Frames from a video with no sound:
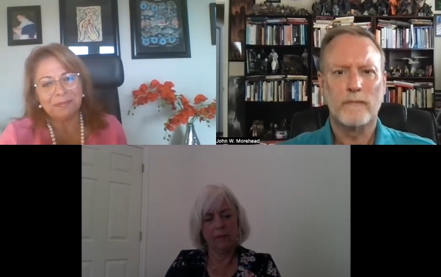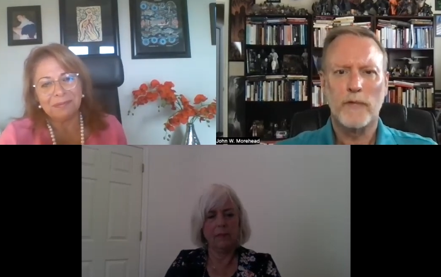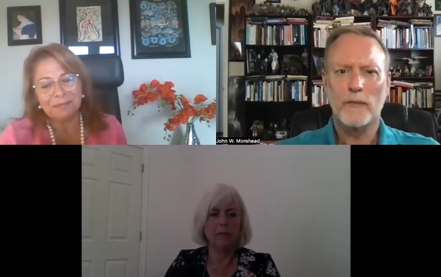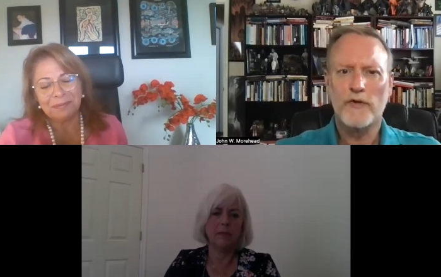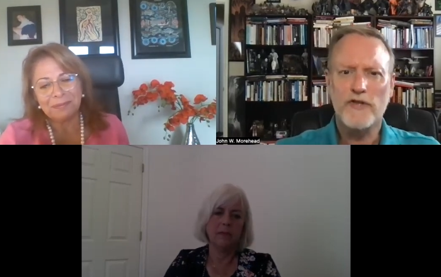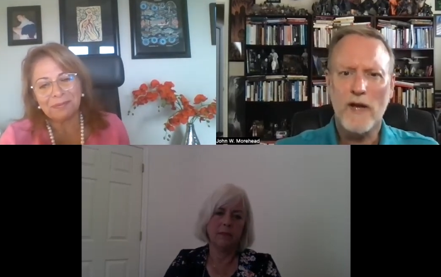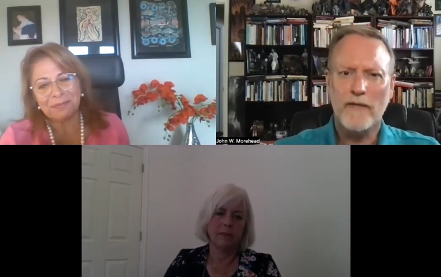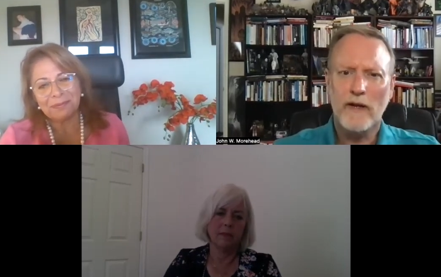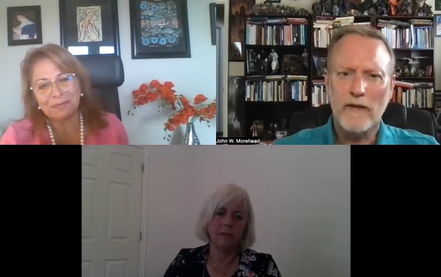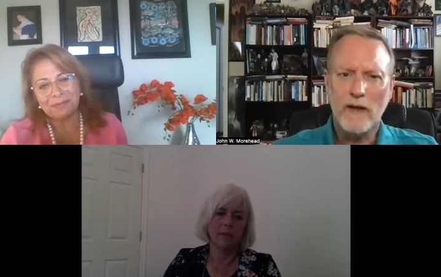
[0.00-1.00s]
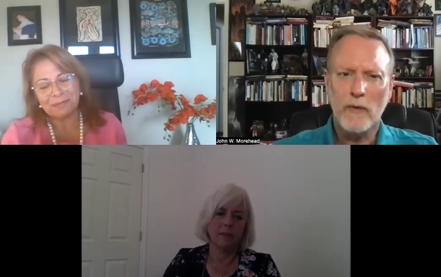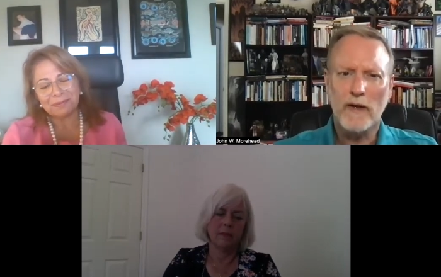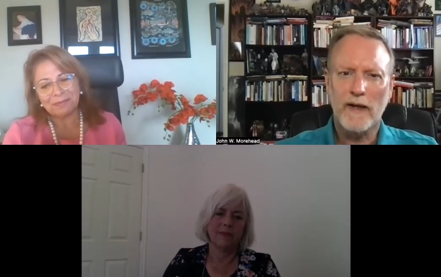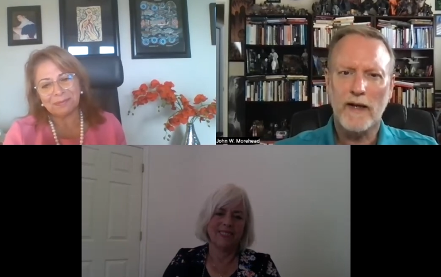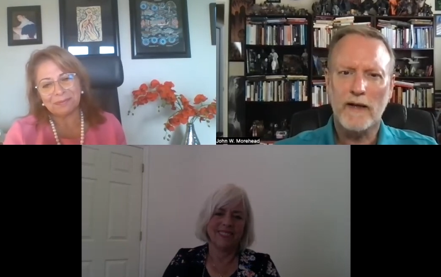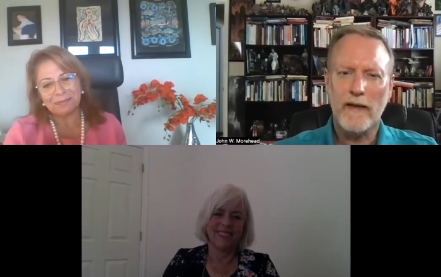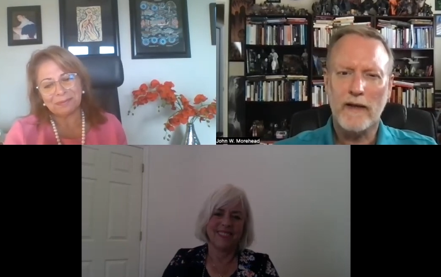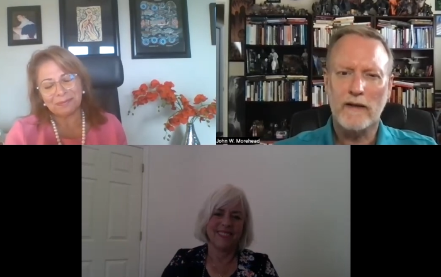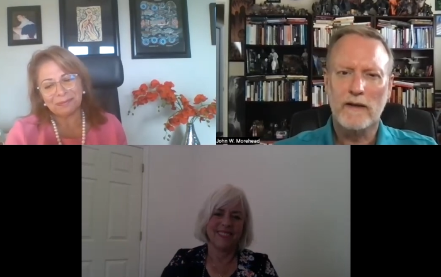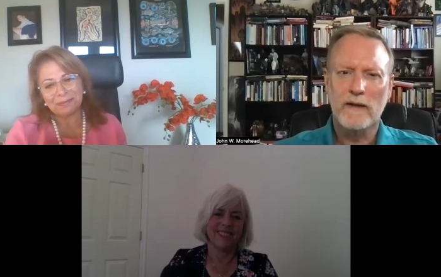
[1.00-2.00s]
Speaker 1: Barbara, do you have anything you wanted to add to
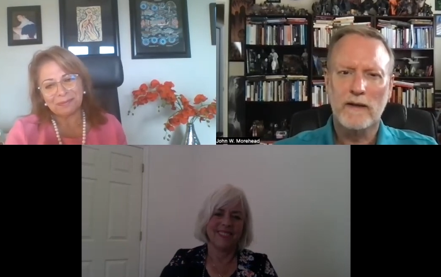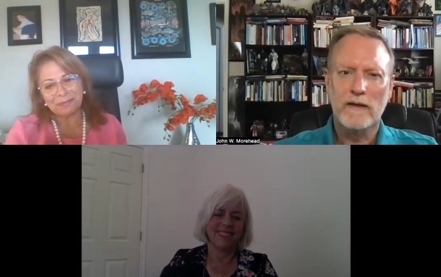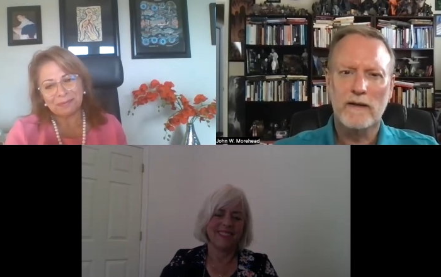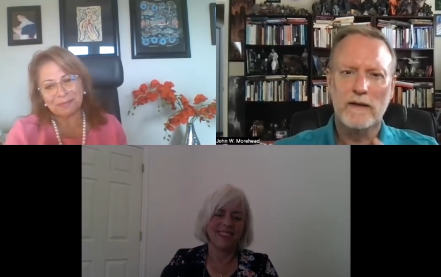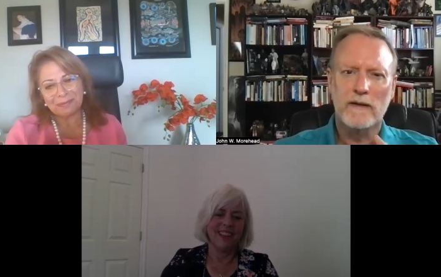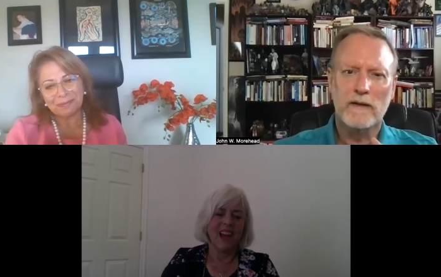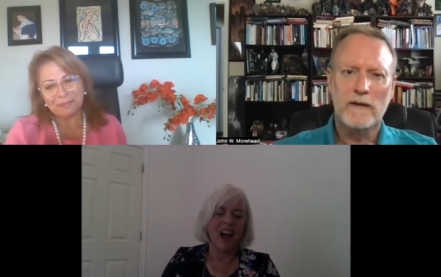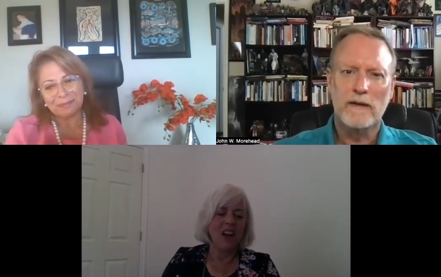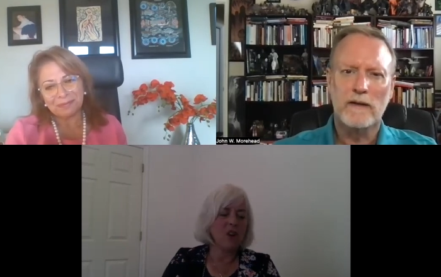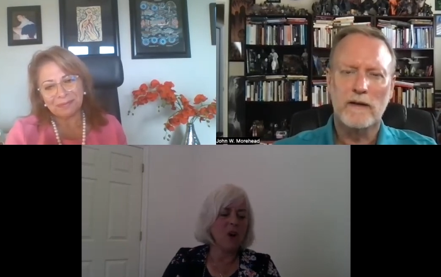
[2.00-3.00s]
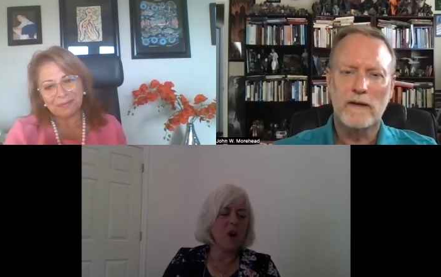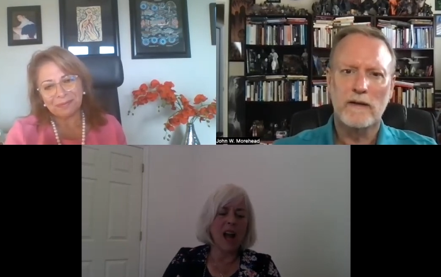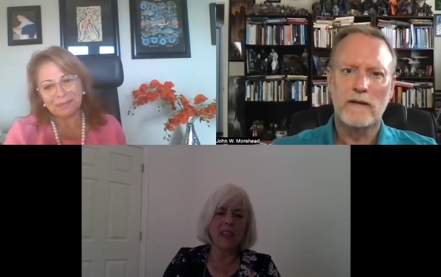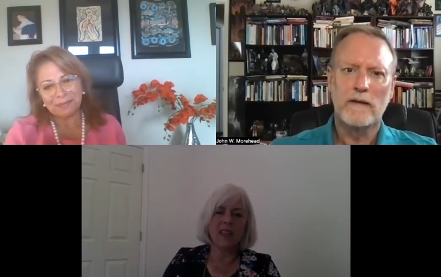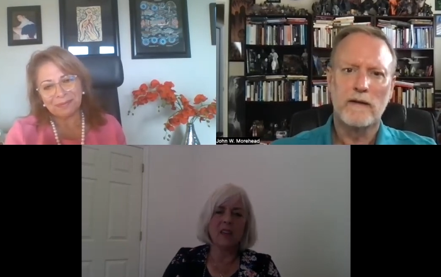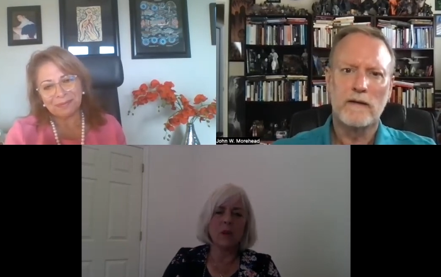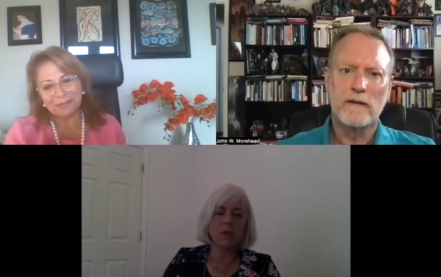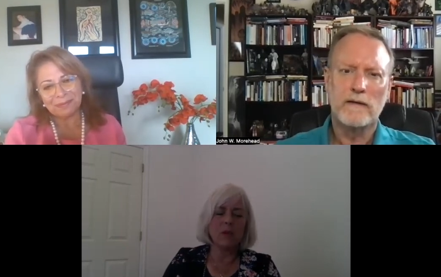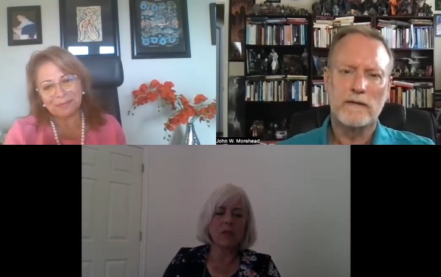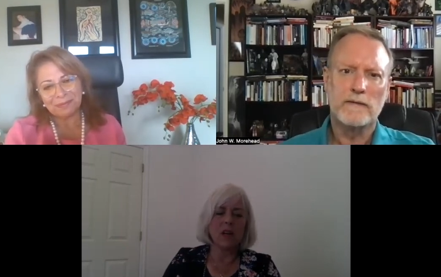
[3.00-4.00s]
that?
Speaker 2: No, I think
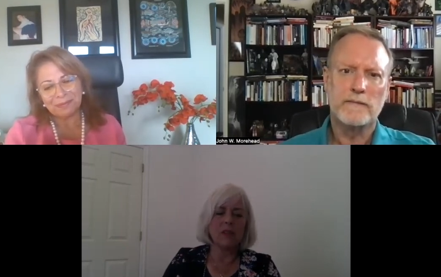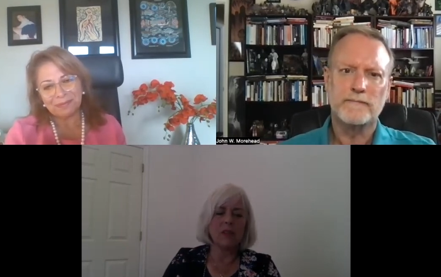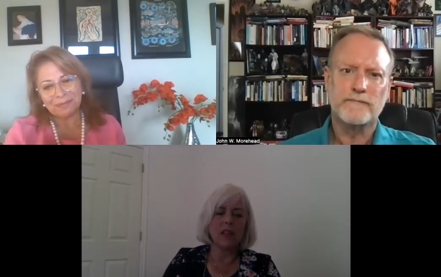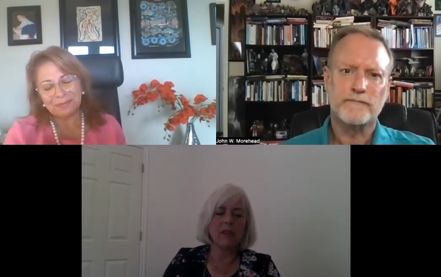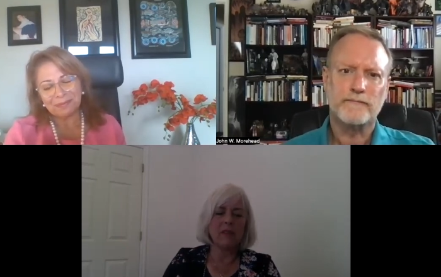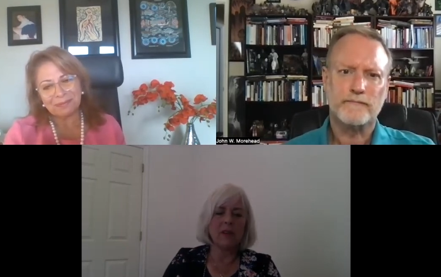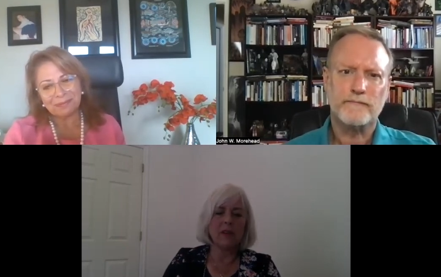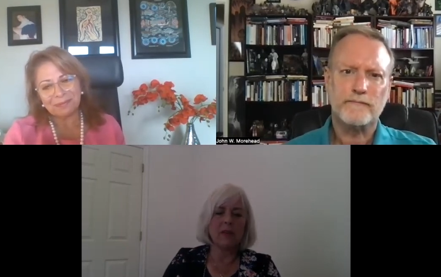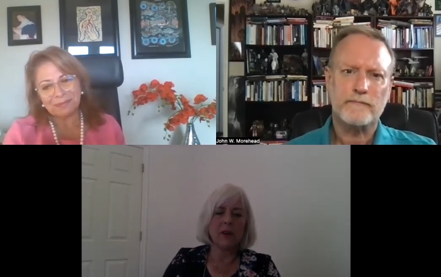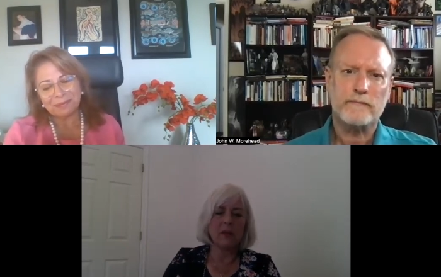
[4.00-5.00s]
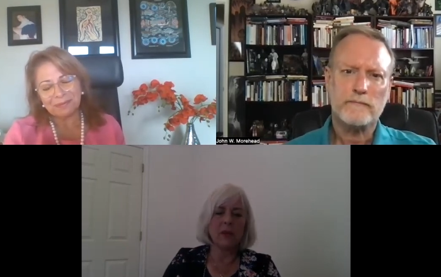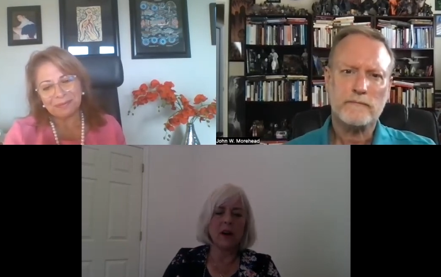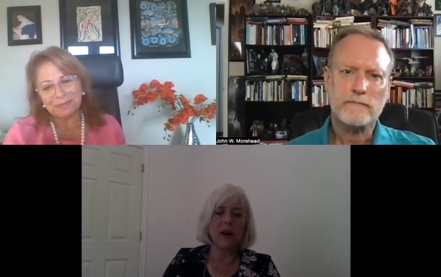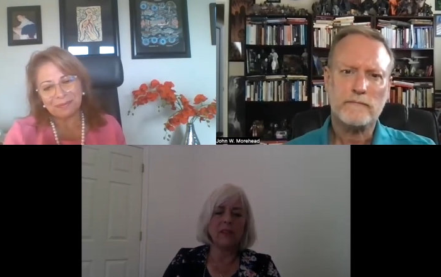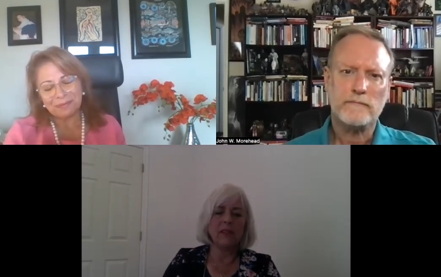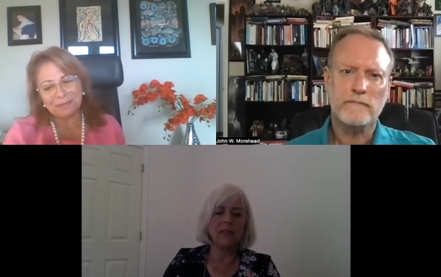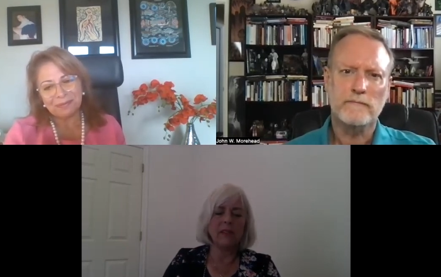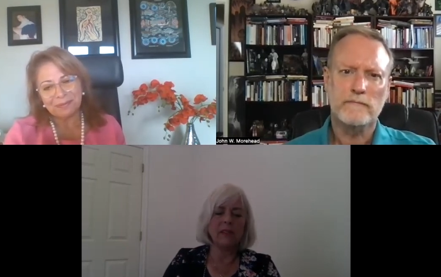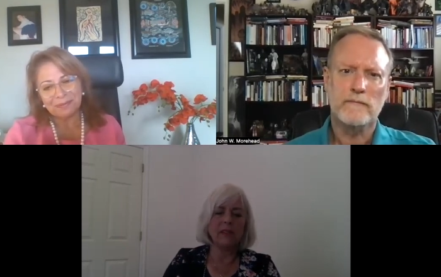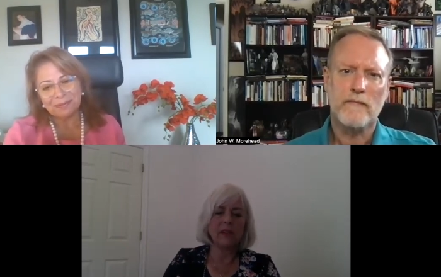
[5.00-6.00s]
Mahrooz's covered that very, very well.
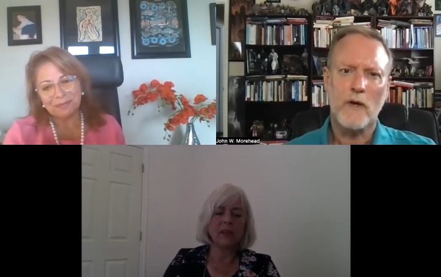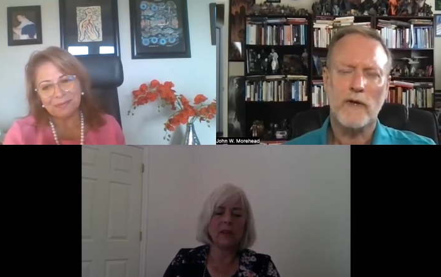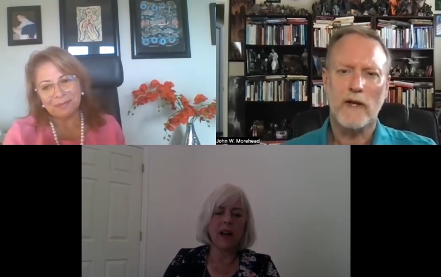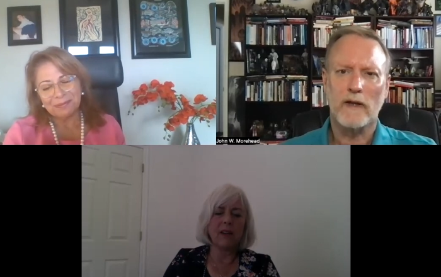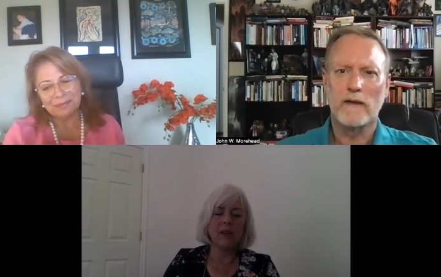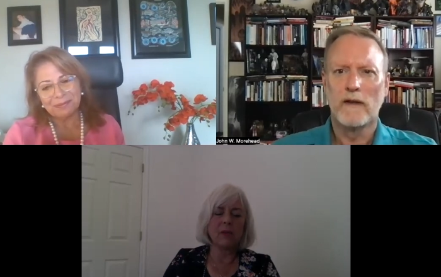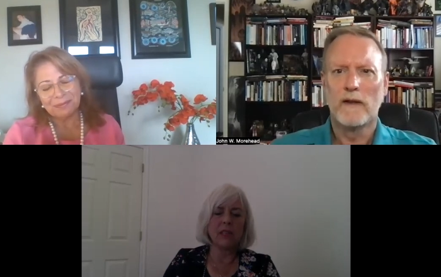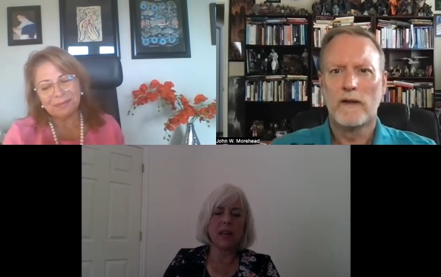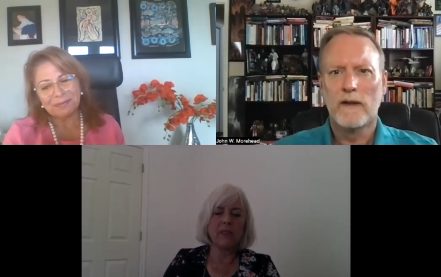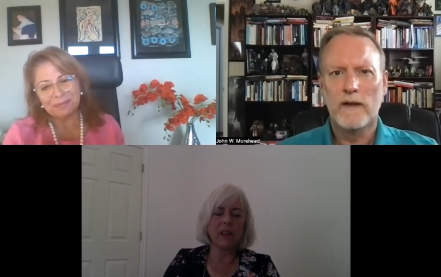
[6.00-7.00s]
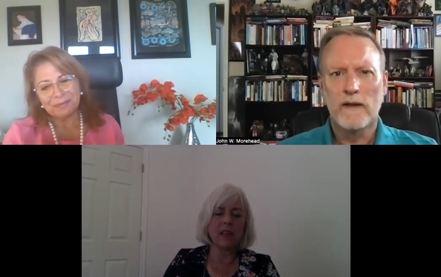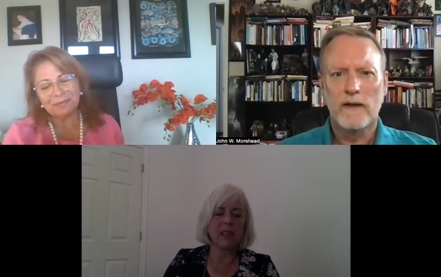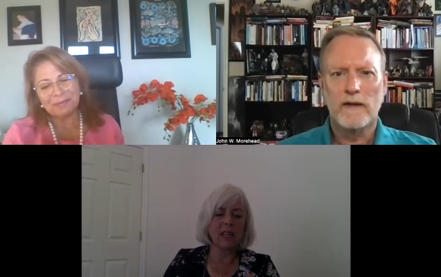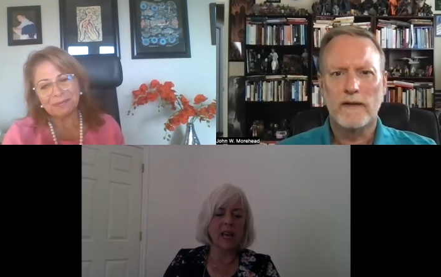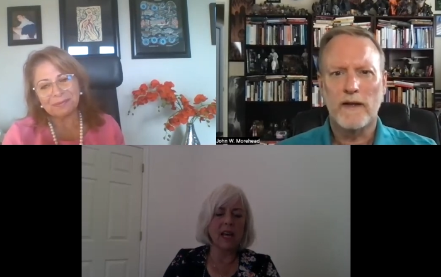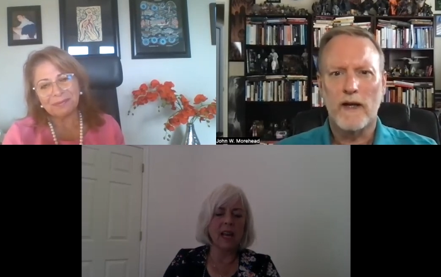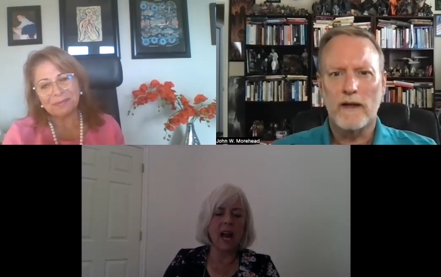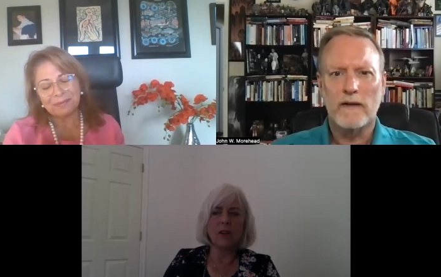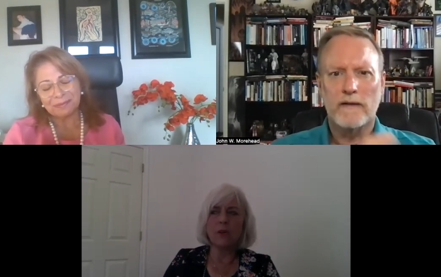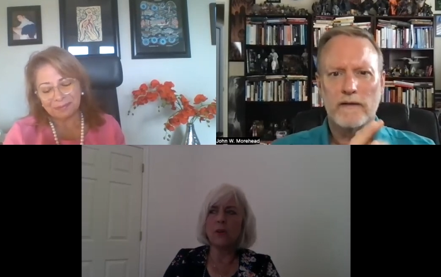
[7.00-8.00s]
So okay. I don't add. Yeah.
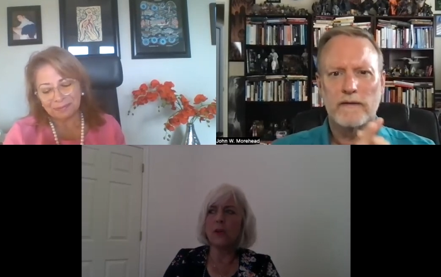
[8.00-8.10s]
I don't